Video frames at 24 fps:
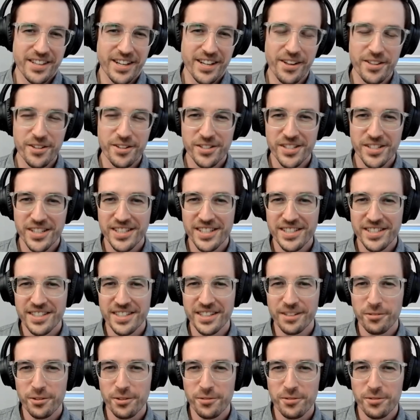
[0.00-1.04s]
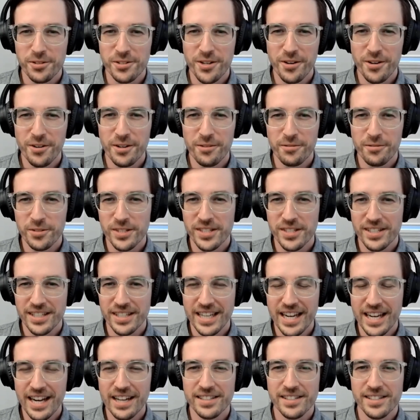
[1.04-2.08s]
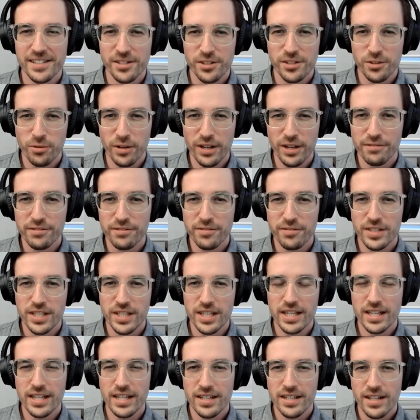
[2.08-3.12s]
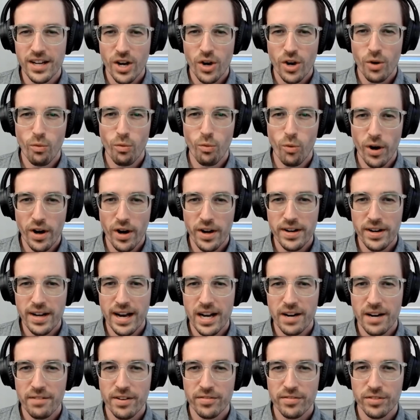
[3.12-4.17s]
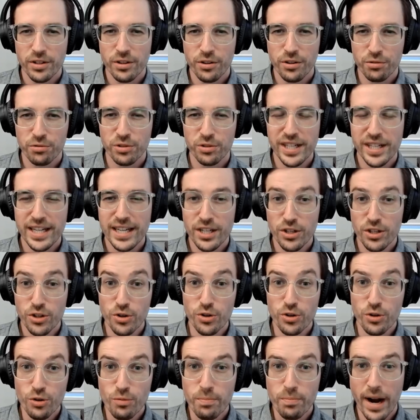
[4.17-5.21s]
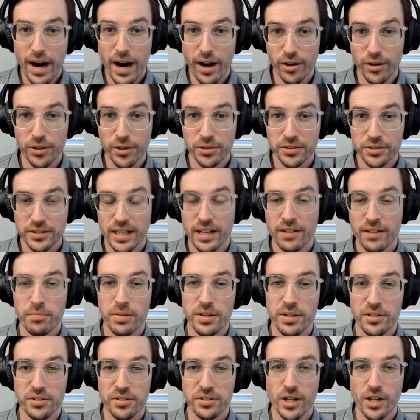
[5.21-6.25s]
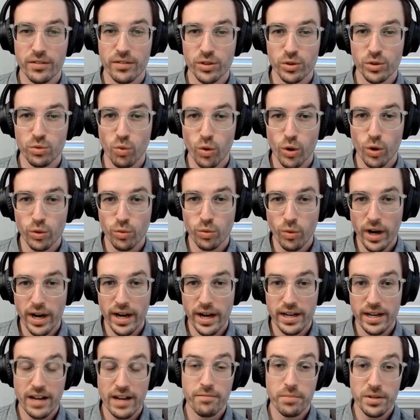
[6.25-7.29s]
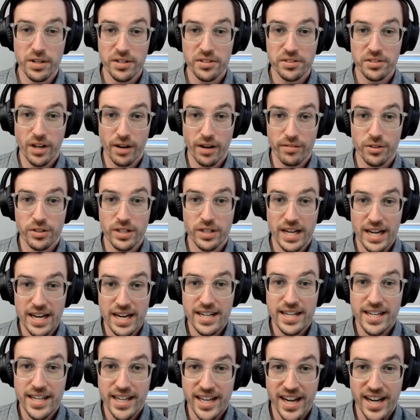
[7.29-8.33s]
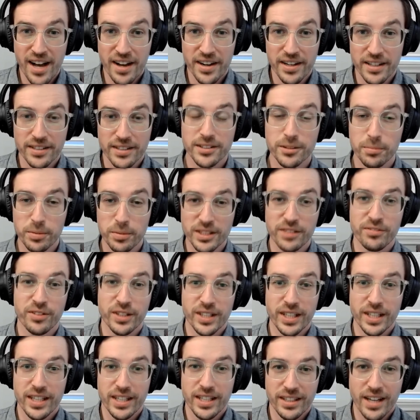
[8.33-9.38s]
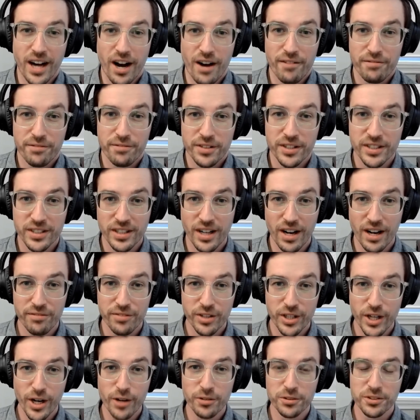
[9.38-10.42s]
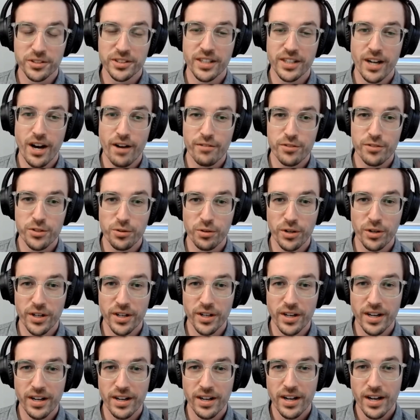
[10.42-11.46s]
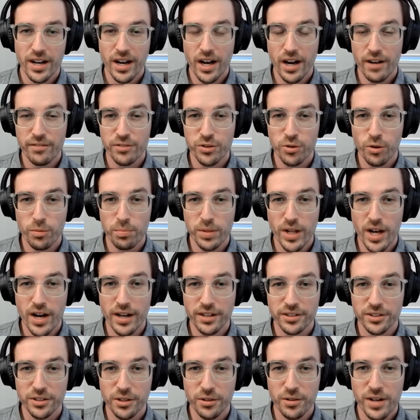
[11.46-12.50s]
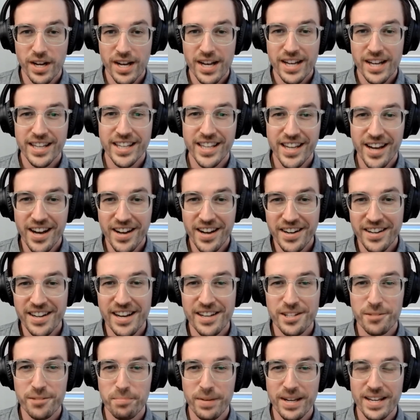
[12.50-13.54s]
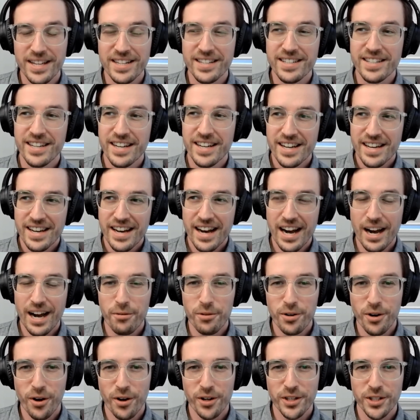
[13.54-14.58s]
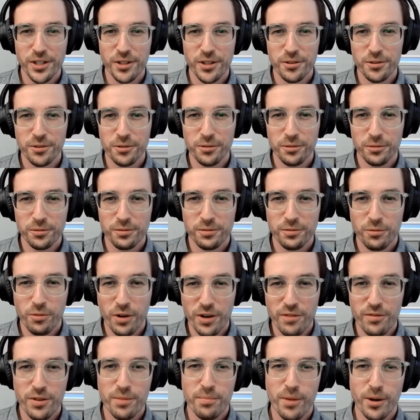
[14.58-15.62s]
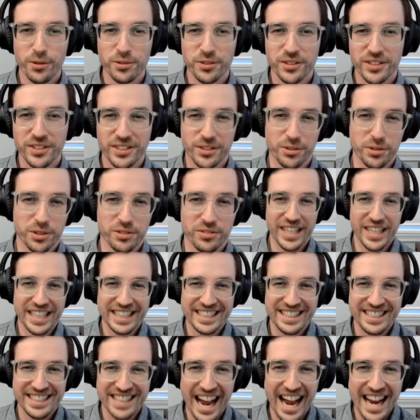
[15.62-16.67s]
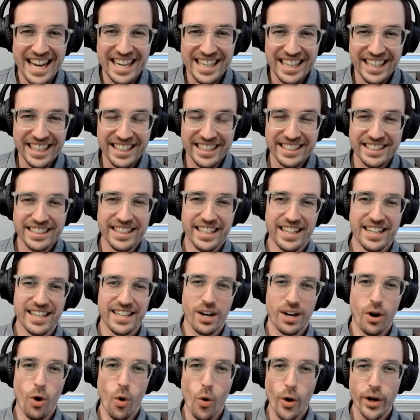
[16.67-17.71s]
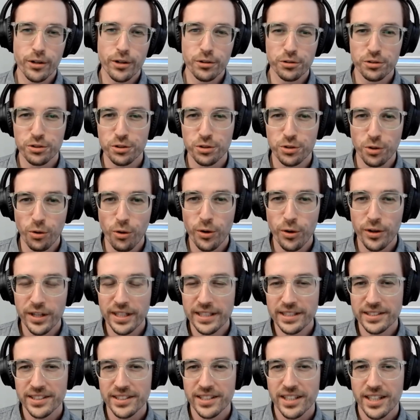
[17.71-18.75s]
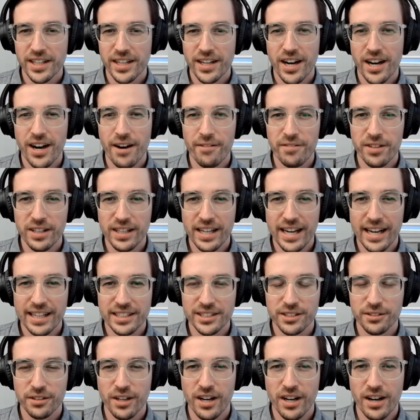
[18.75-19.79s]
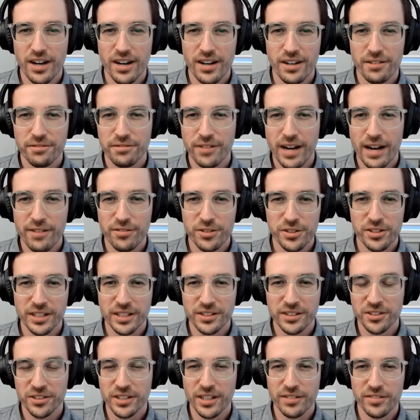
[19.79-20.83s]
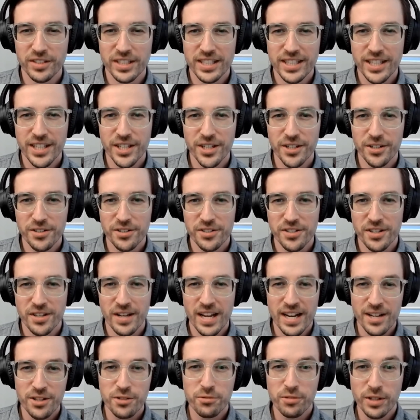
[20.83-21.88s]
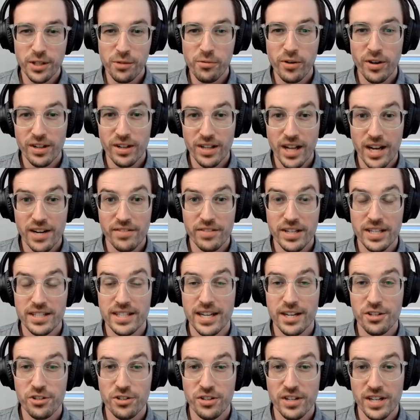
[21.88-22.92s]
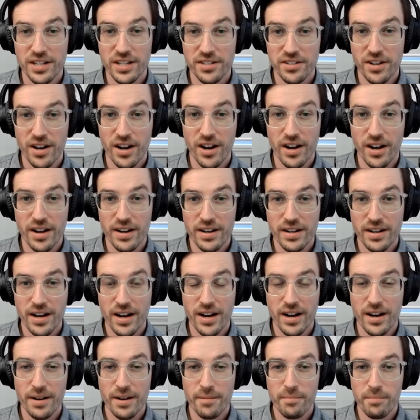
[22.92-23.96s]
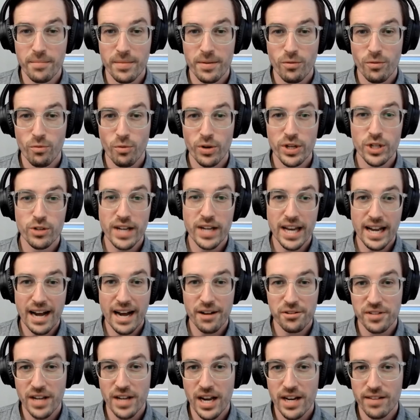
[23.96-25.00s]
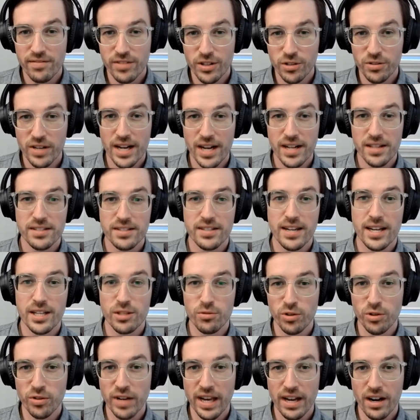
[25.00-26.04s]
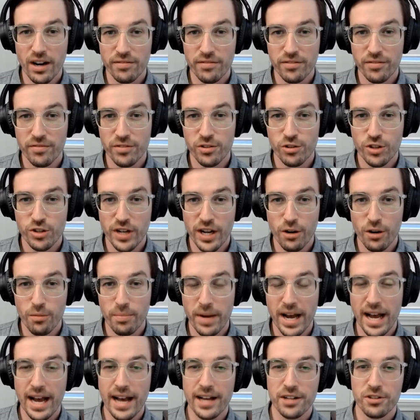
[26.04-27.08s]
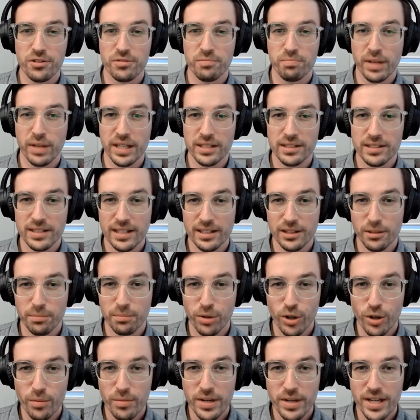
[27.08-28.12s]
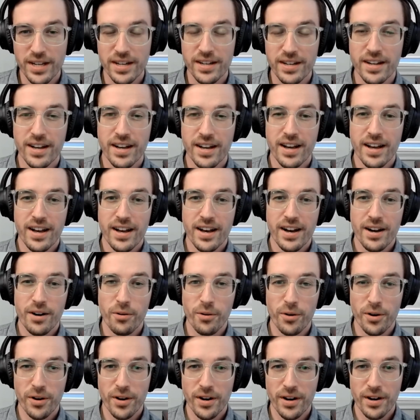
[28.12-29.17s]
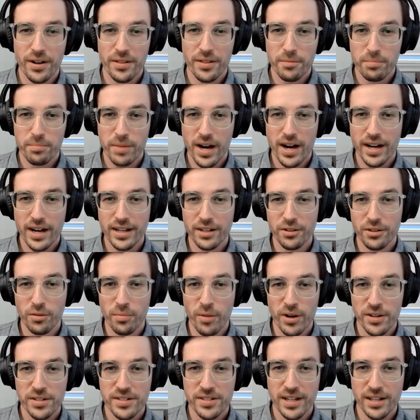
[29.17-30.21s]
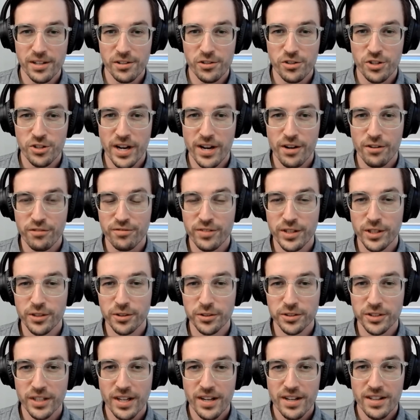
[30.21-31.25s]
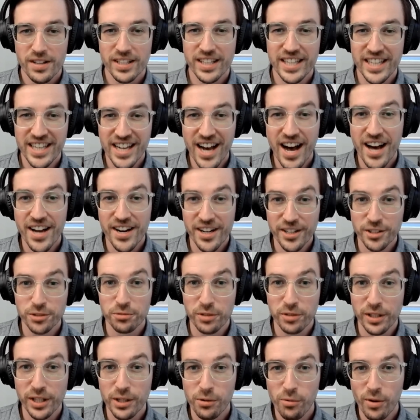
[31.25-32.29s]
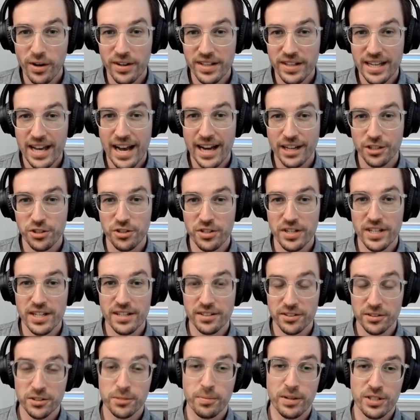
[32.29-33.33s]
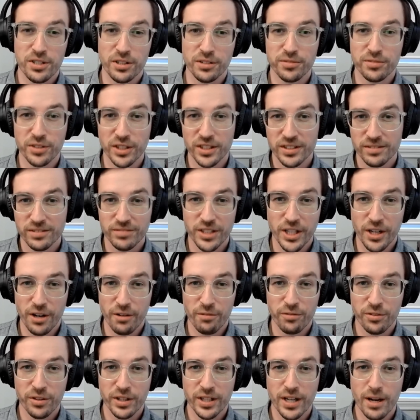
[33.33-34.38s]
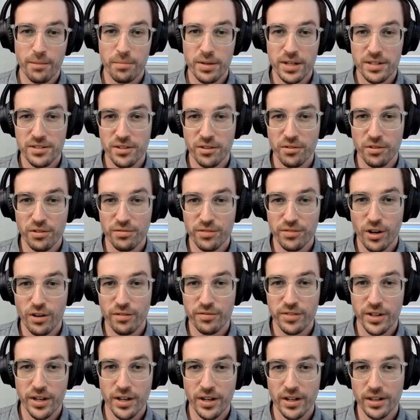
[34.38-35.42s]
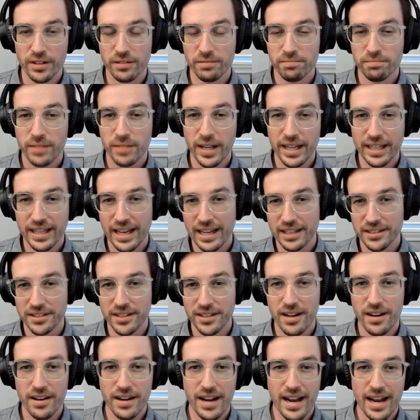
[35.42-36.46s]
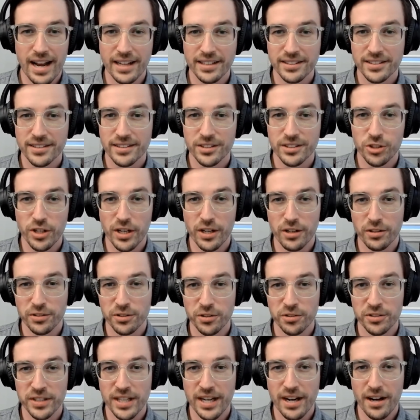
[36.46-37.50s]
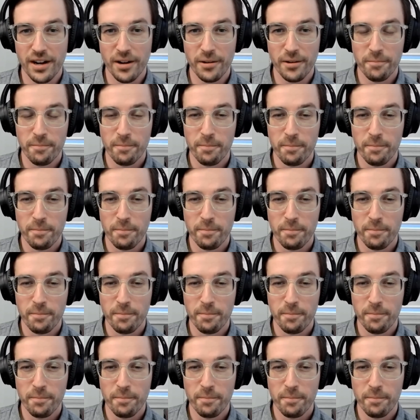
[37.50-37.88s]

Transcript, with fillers: the other statistic, which was noted, was yeah, since 2015, one out of every three new barrels that have been discovered worldwide have been discovered in Guyana, specifically off the, off the coast and offshore, uh, offshore blocks. So Guyana has been, I would argue, one of the most sort exciting oil stories of the last uh, five or six or seven years. Uh, and it's really where a lot of the attention is on um, when you get outside of the United States and you get off of the shale patch, places like the Permian or uh, the Bakken or Marcellus shale fields. Guyana is really where the action is, especially for you know for the companies that are involved there, like Exxon, Hess, Shell, Total.